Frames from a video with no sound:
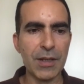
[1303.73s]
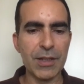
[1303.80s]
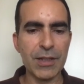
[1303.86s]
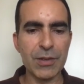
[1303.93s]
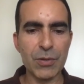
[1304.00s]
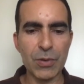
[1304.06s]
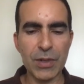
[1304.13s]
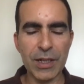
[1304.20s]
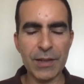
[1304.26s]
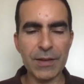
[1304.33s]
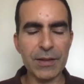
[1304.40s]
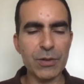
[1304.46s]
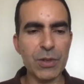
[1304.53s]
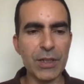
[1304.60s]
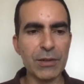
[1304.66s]
Is you're
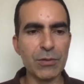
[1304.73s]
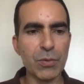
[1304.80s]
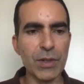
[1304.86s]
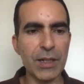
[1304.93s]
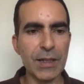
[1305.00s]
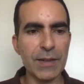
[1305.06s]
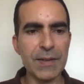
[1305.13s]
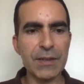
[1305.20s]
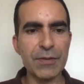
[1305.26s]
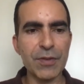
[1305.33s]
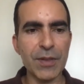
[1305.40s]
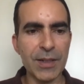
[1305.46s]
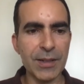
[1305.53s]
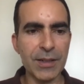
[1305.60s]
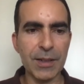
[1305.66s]
either trying to
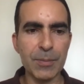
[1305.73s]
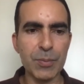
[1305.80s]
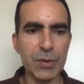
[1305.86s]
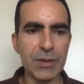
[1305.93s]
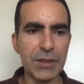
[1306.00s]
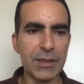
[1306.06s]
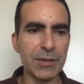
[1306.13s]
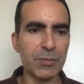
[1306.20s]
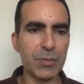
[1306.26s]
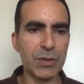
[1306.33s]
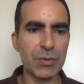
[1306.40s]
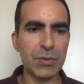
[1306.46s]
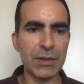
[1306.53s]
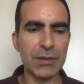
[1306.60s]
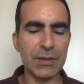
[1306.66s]
classify a protein
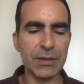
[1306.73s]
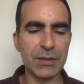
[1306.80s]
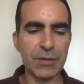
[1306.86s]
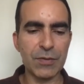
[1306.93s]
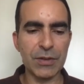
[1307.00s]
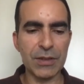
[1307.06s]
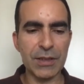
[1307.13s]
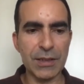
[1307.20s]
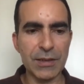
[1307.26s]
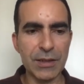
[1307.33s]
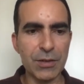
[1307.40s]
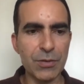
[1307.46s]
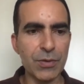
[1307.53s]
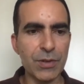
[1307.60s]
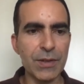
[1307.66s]
between different
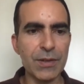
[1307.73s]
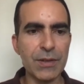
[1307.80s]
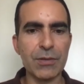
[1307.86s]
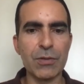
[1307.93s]
categories.